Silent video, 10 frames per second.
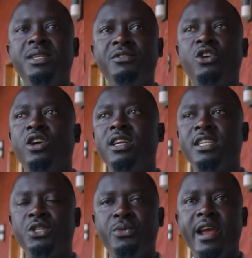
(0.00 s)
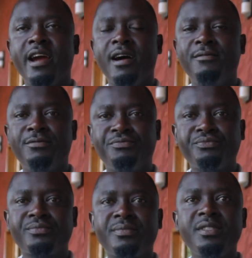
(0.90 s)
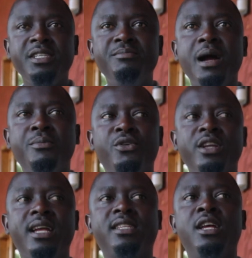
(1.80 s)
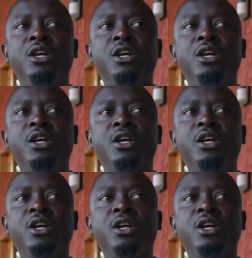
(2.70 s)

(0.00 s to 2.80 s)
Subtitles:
difficulties we have in my project.